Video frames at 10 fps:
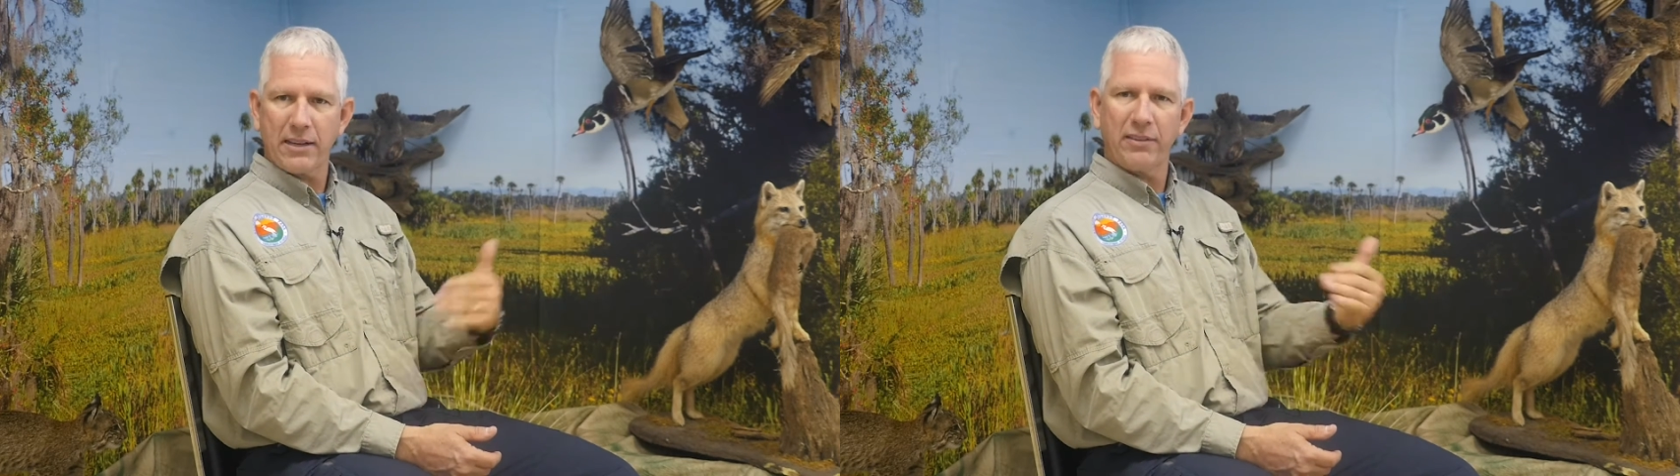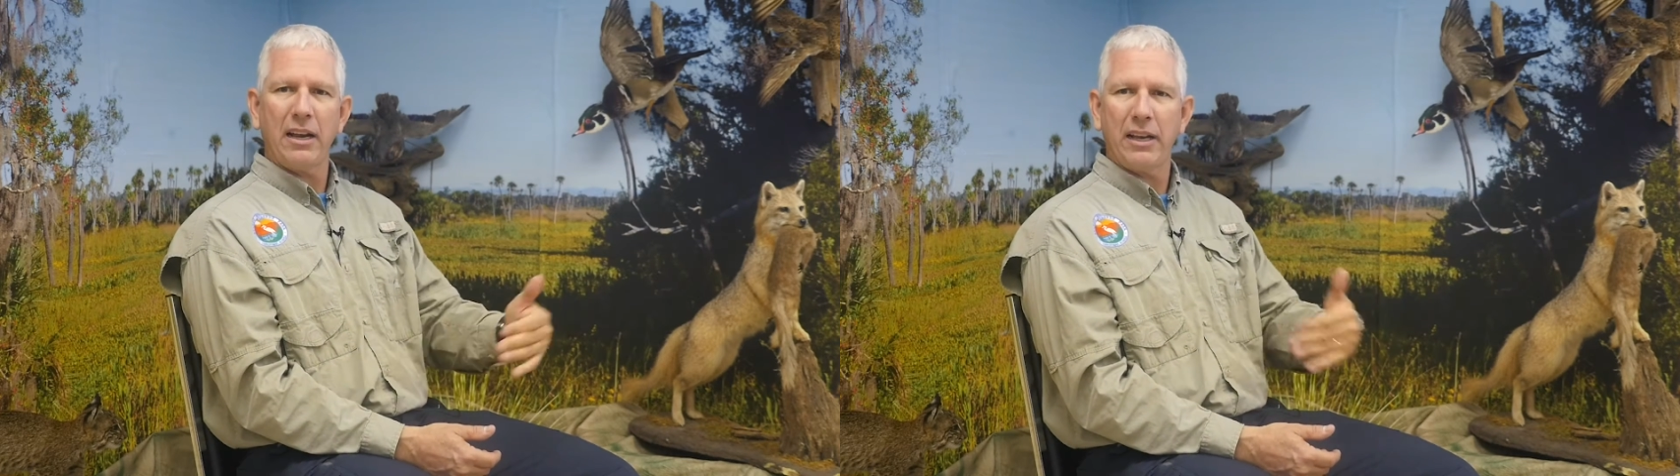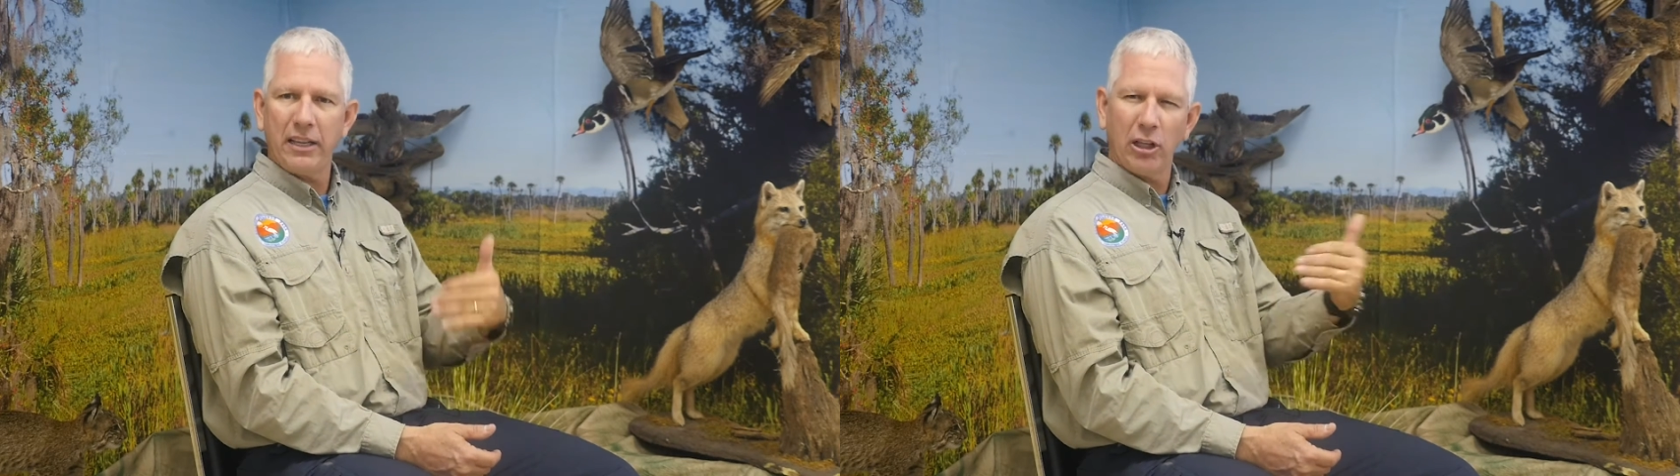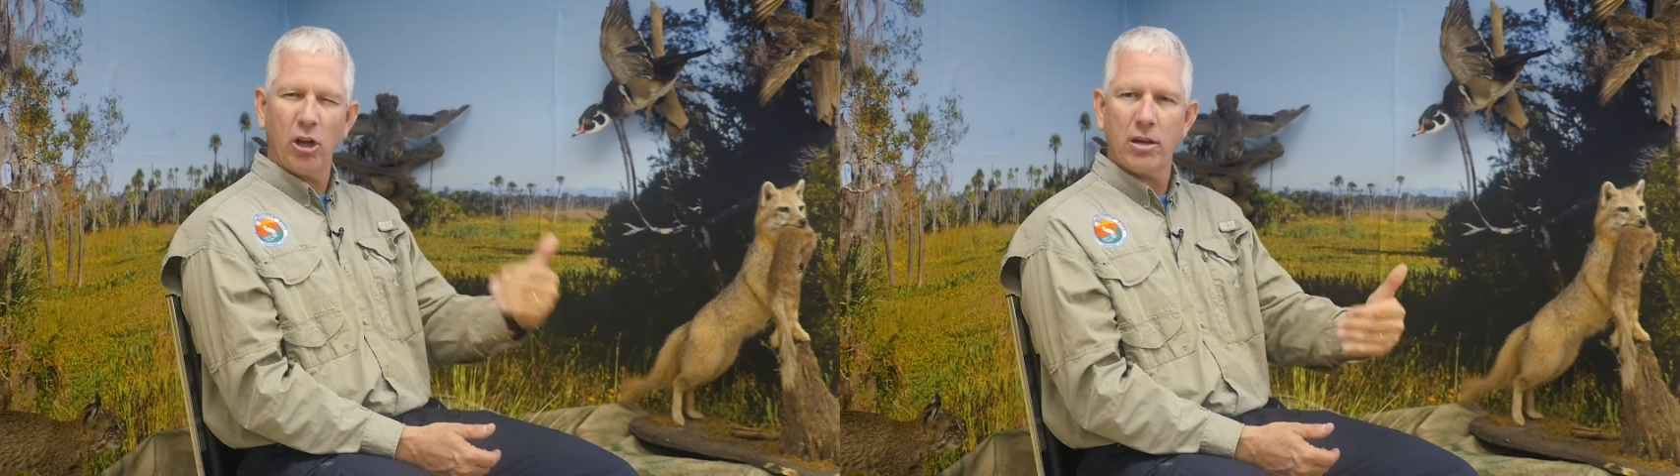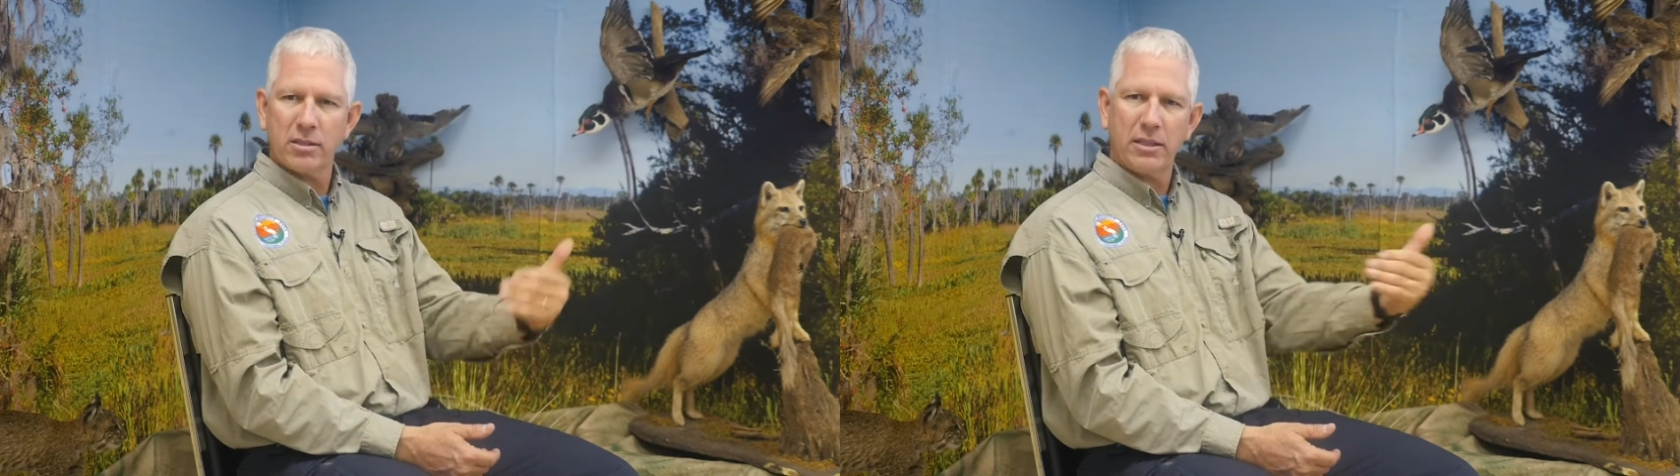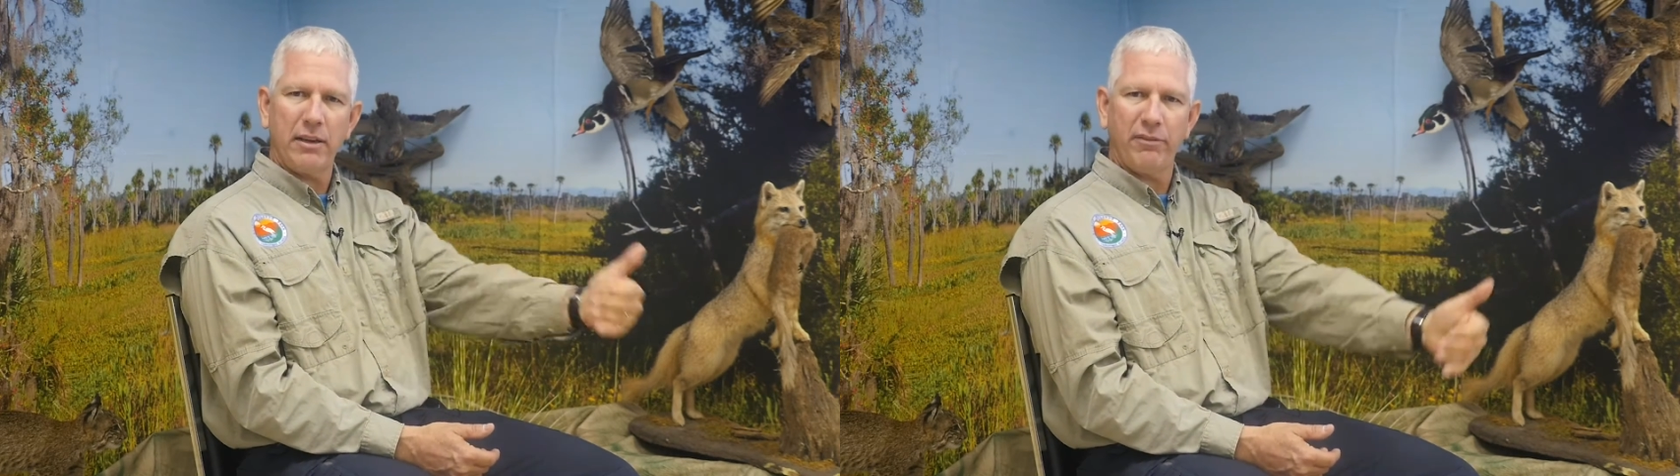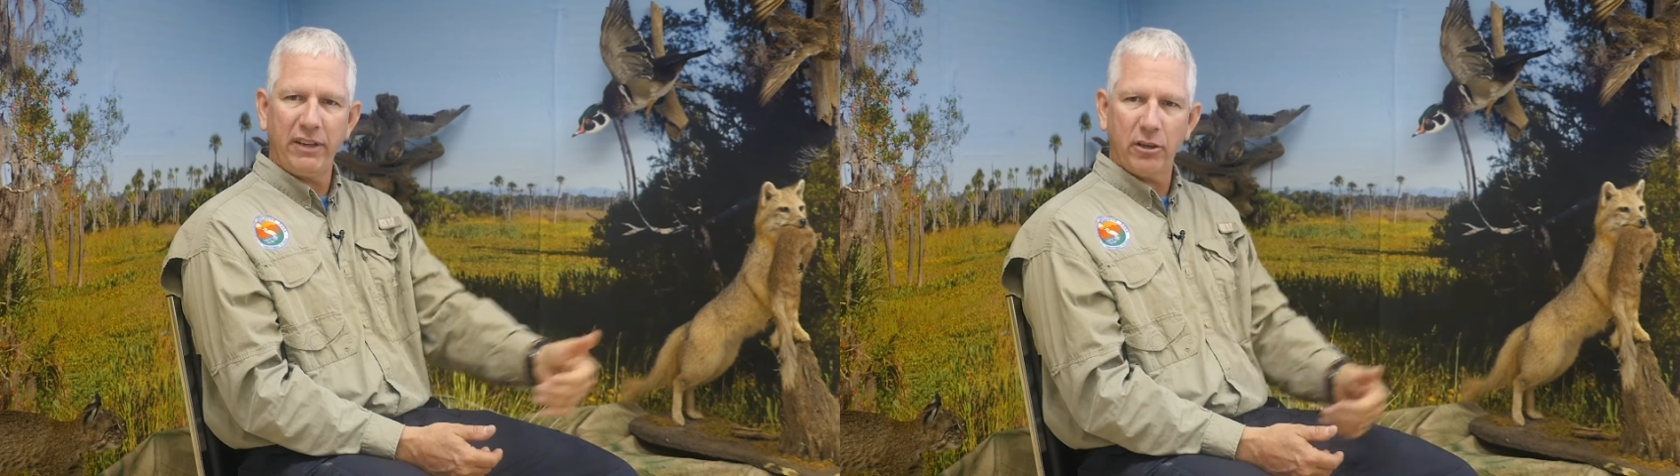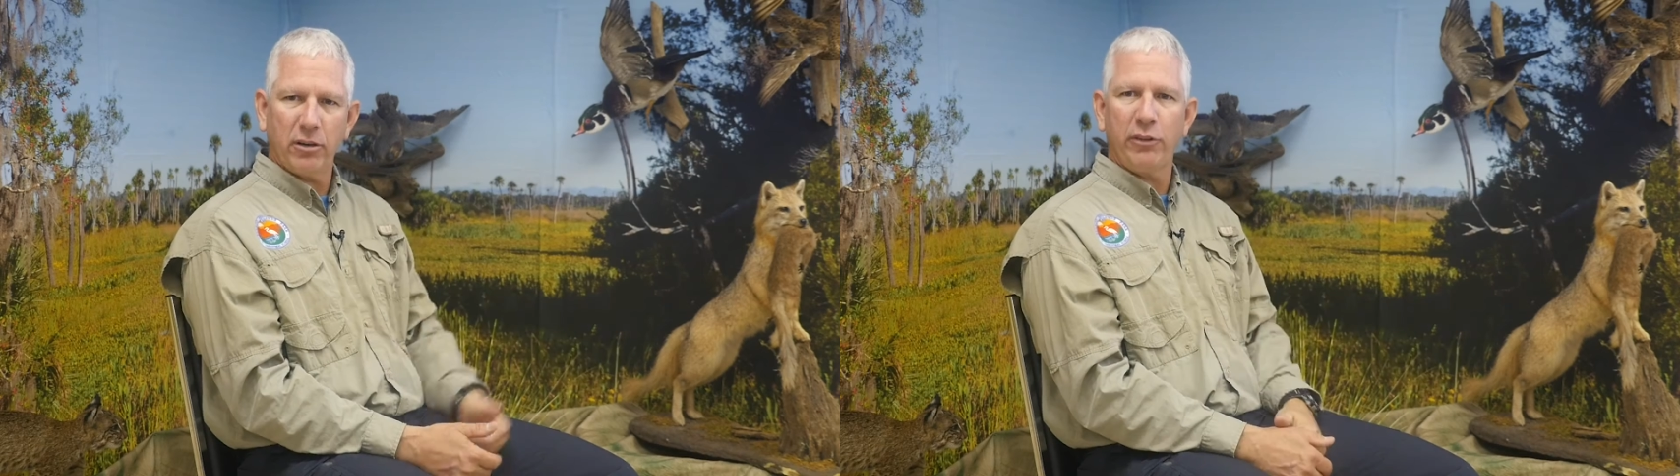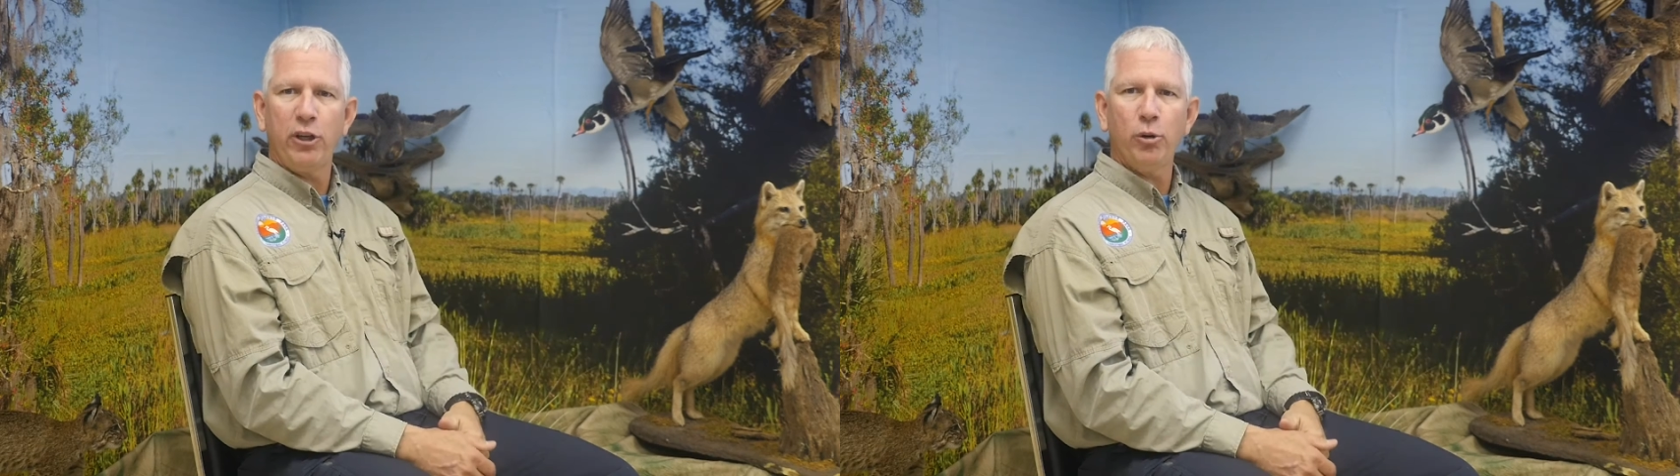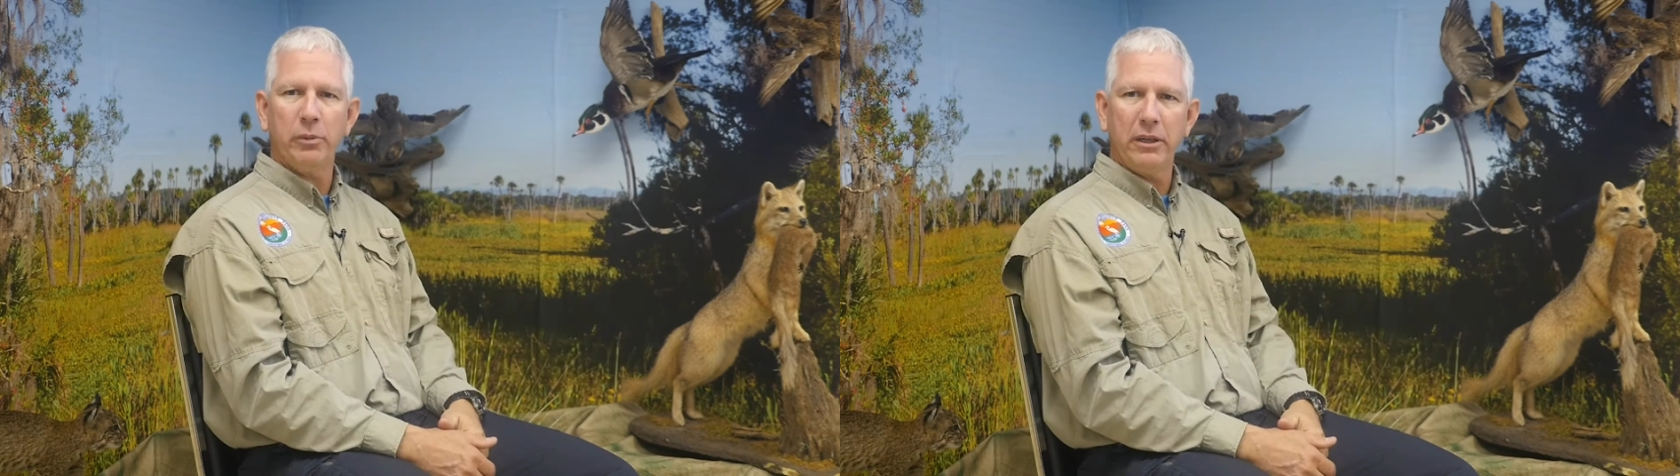They kind of had lost that fear of
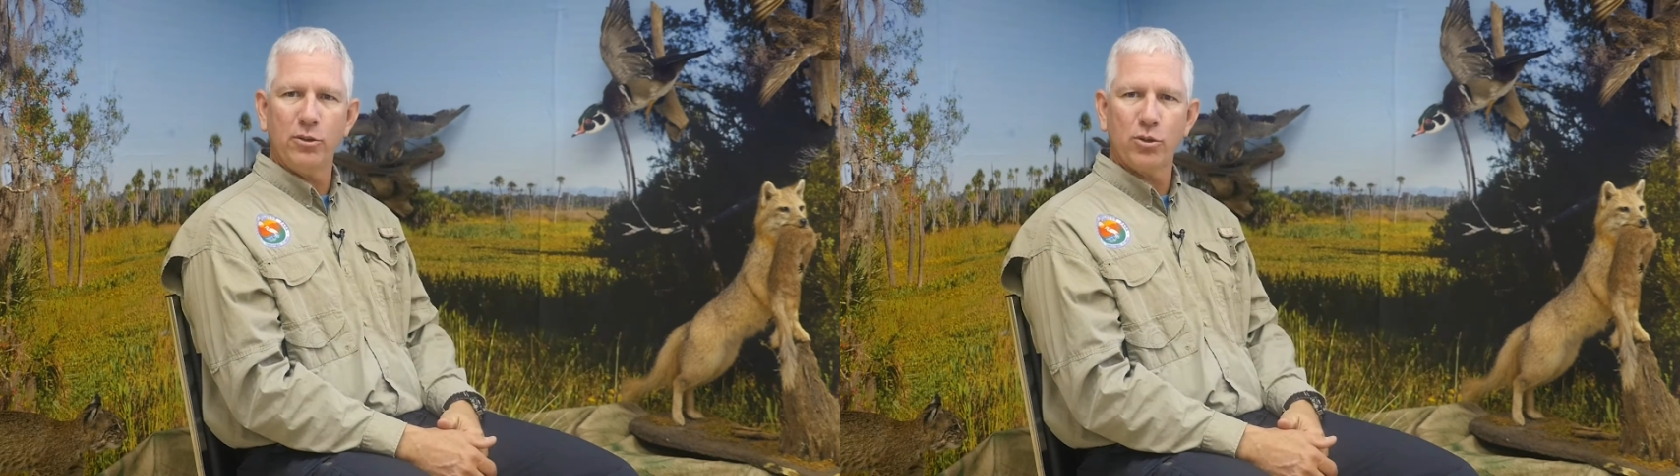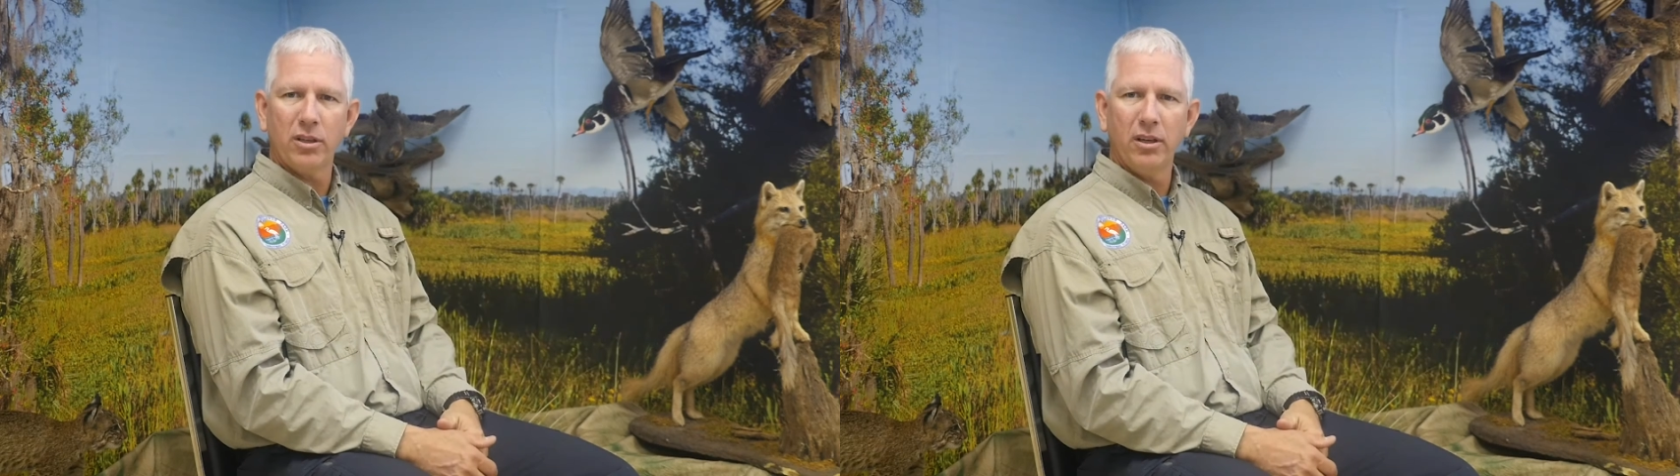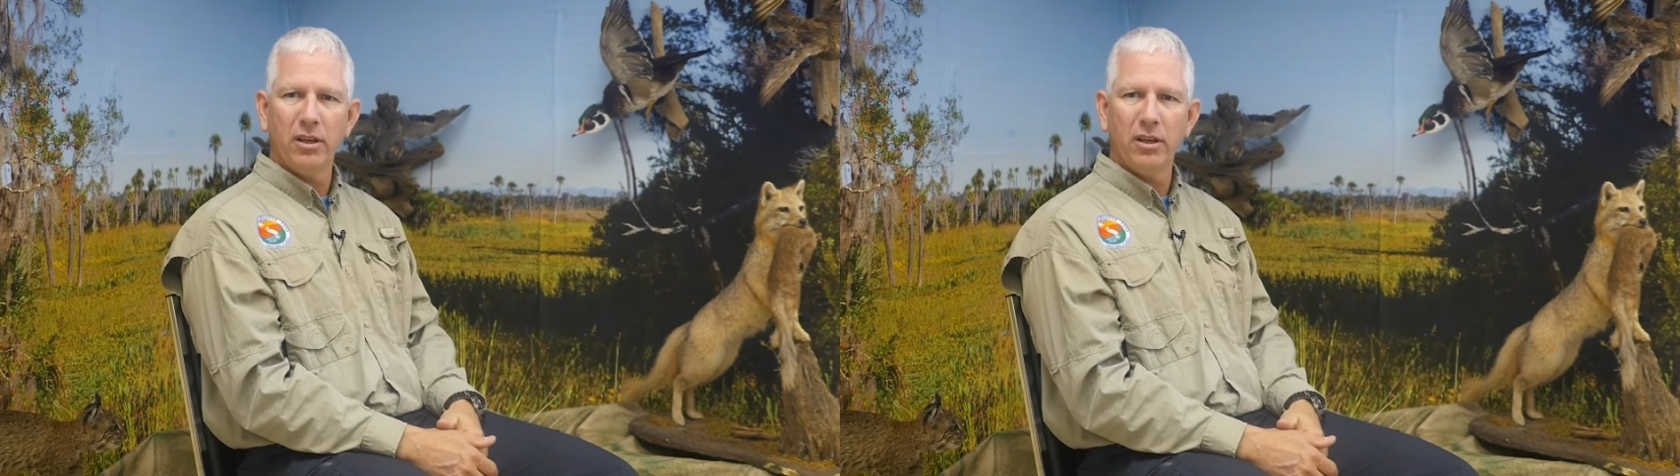humans,